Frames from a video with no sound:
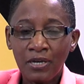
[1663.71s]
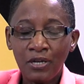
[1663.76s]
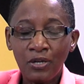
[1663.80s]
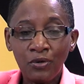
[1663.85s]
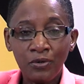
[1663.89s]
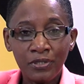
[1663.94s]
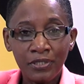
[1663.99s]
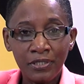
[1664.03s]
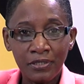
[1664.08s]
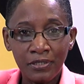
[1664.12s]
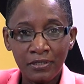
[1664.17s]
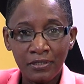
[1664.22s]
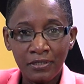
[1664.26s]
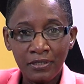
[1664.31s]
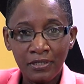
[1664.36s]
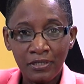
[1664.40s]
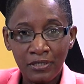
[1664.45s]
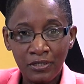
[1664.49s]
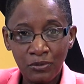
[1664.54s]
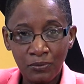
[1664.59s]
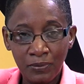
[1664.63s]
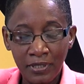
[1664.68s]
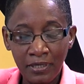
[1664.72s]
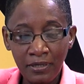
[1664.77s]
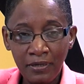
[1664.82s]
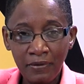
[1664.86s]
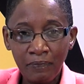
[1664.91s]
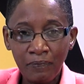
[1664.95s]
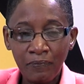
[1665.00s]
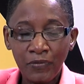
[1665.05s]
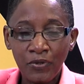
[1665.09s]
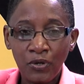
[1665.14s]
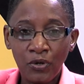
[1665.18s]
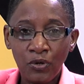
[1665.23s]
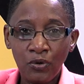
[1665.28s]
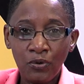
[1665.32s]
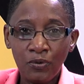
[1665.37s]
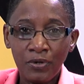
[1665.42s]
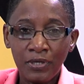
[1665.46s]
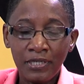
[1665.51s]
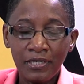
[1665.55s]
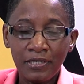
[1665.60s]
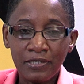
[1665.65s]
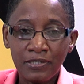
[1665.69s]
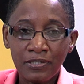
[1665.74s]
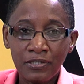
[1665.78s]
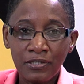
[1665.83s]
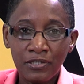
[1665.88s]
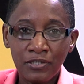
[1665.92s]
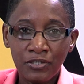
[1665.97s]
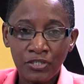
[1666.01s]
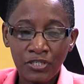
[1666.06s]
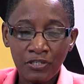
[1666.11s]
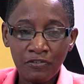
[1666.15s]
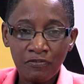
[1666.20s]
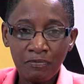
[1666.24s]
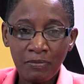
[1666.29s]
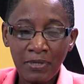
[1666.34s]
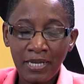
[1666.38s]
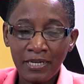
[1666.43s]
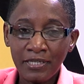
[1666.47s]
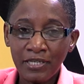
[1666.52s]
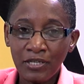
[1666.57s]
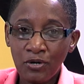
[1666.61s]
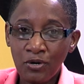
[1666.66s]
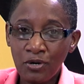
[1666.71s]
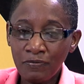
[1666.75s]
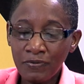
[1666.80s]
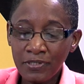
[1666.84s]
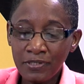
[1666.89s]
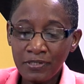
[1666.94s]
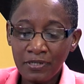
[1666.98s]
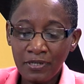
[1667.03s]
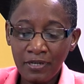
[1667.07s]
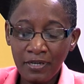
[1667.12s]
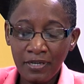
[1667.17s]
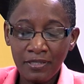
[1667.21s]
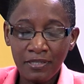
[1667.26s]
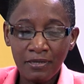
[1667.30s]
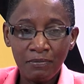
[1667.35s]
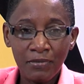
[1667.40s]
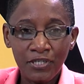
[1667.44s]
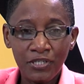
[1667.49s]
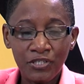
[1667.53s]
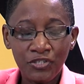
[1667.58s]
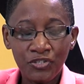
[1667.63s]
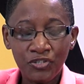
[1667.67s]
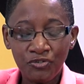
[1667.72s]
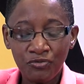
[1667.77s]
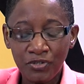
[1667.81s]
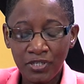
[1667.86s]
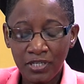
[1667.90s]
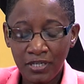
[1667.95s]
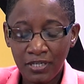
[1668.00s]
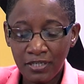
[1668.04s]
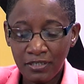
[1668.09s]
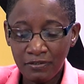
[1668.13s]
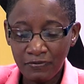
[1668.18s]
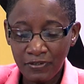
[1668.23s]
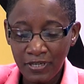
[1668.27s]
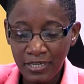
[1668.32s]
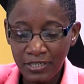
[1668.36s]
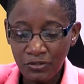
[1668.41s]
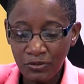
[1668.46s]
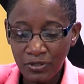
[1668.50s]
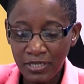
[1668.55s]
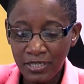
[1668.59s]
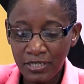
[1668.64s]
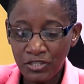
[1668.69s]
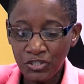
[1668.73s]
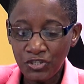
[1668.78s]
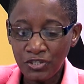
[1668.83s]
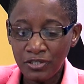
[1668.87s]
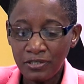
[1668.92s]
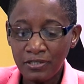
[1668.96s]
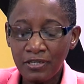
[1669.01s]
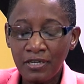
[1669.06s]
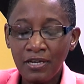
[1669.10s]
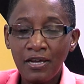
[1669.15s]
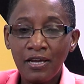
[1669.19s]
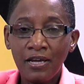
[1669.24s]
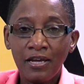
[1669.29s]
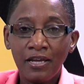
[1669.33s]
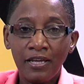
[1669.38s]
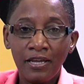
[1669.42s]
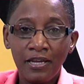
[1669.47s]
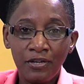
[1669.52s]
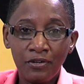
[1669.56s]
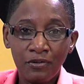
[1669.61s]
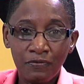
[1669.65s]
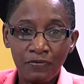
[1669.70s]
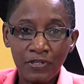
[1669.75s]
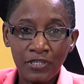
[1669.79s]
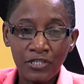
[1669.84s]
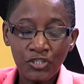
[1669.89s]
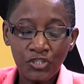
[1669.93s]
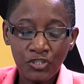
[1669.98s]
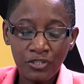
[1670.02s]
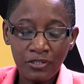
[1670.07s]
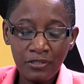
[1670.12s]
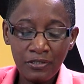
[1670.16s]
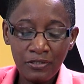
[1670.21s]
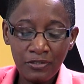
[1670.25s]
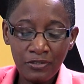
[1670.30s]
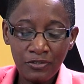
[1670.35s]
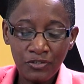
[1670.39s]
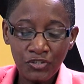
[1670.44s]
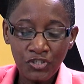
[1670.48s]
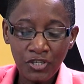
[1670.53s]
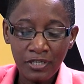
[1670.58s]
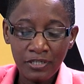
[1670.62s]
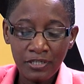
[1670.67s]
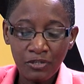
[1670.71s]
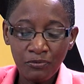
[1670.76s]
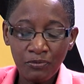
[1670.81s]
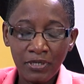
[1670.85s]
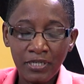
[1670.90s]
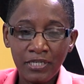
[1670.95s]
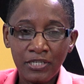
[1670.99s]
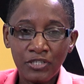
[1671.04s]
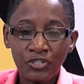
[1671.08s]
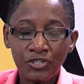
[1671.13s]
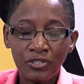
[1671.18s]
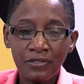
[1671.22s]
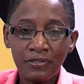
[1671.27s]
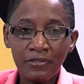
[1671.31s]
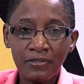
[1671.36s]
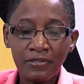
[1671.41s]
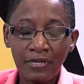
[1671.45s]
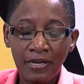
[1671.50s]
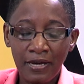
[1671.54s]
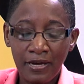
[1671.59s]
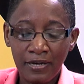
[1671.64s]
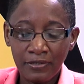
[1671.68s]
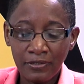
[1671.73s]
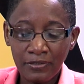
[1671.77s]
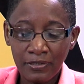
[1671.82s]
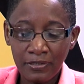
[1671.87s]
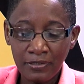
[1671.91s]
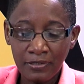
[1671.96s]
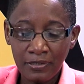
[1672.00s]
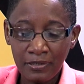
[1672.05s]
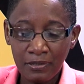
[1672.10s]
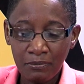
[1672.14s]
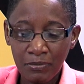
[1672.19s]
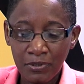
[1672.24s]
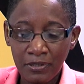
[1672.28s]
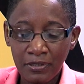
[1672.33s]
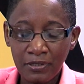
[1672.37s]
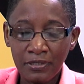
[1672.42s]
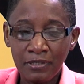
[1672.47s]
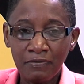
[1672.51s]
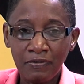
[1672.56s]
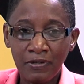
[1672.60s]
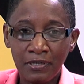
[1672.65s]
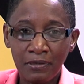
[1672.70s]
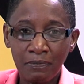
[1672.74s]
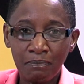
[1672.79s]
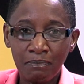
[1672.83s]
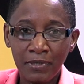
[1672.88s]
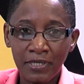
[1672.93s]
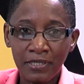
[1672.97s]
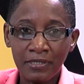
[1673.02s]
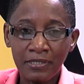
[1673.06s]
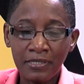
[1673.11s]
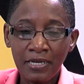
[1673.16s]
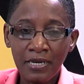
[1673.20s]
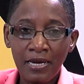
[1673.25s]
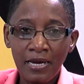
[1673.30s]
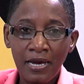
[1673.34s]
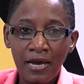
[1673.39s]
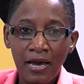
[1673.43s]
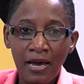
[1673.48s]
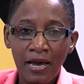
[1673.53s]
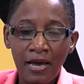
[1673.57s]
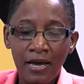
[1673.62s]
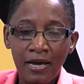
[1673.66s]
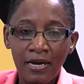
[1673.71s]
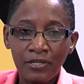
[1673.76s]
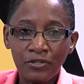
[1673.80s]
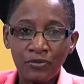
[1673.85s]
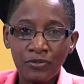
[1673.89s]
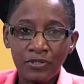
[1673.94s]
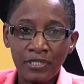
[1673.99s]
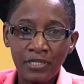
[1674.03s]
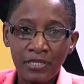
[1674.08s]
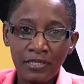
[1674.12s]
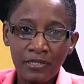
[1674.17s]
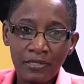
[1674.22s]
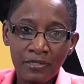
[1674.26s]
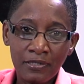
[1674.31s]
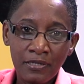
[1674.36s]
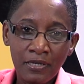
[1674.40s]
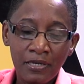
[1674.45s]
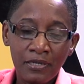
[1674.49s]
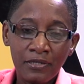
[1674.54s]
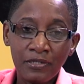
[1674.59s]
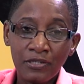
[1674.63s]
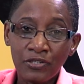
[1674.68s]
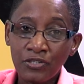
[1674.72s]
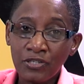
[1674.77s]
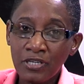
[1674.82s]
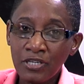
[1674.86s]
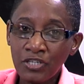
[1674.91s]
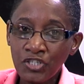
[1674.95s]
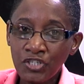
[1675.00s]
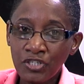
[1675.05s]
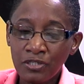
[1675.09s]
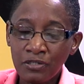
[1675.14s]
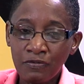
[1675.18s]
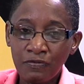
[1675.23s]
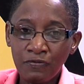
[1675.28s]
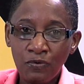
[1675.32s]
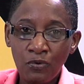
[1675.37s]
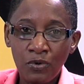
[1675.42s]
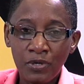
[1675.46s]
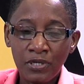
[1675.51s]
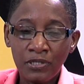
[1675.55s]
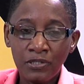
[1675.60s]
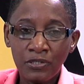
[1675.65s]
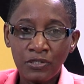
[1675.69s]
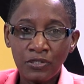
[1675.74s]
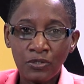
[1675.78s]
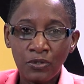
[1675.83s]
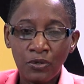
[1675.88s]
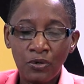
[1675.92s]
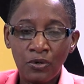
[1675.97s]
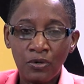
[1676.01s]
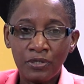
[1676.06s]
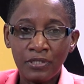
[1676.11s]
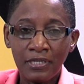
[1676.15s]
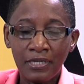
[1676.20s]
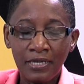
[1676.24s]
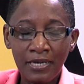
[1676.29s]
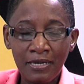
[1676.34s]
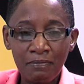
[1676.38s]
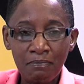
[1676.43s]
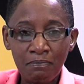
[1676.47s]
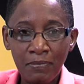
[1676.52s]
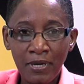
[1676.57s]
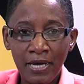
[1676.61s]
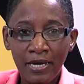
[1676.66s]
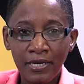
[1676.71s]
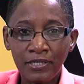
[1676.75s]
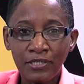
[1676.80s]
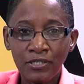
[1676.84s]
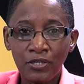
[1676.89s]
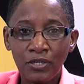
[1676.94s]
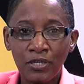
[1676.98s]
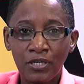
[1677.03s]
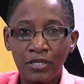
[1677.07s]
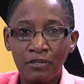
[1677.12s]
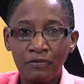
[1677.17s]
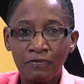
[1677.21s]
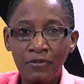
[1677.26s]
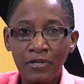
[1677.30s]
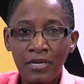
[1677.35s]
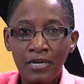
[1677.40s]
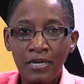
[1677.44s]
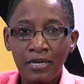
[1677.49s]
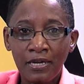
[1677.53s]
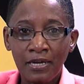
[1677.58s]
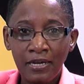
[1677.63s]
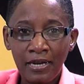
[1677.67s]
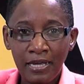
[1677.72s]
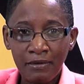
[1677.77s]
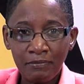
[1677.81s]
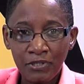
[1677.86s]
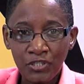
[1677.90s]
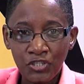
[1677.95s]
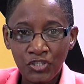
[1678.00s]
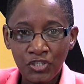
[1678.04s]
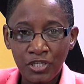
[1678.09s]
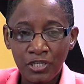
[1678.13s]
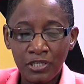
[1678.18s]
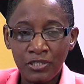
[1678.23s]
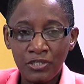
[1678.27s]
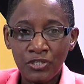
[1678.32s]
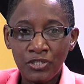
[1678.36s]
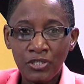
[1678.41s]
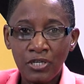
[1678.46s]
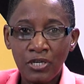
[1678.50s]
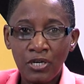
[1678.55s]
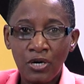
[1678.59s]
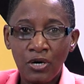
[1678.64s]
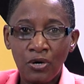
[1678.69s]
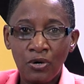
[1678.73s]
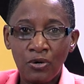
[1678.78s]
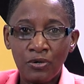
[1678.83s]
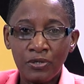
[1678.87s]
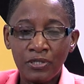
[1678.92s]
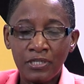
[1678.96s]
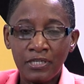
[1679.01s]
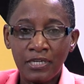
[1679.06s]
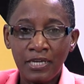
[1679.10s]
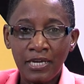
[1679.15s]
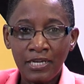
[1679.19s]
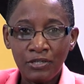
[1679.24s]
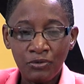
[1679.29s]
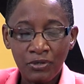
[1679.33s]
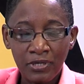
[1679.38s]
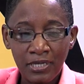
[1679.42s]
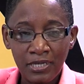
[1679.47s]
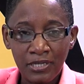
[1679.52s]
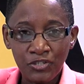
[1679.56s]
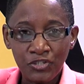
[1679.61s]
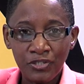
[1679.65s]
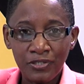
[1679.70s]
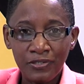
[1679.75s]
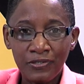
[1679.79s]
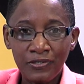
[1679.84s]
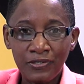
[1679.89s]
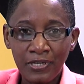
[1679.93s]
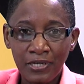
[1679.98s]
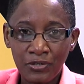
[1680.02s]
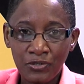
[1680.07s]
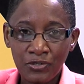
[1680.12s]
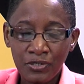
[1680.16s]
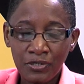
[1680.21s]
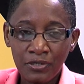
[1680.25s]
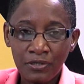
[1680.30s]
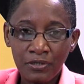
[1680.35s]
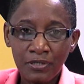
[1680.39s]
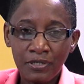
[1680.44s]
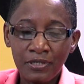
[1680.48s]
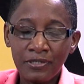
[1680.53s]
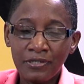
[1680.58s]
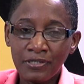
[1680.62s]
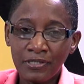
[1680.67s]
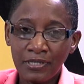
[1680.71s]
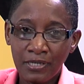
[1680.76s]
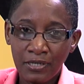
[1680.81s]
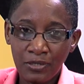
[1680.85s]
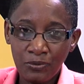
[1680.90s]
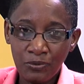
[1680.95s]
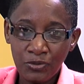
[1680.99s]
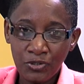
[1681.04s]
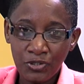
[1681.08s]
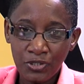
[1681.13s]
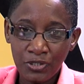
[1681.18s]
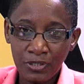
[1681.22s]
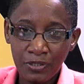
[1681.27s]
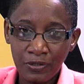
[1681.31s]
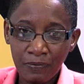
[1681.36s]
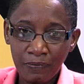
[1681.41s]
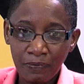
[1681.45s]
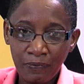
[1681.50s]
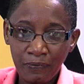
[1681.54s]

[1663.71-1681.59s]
Claudia Louisy, who is the Chief Planning Officer in the Ministry of Education, Innovation, Gender Relations, and Sustainable Development. And today's discussion focused on the impact of climate change on the education sector in St. Lucia.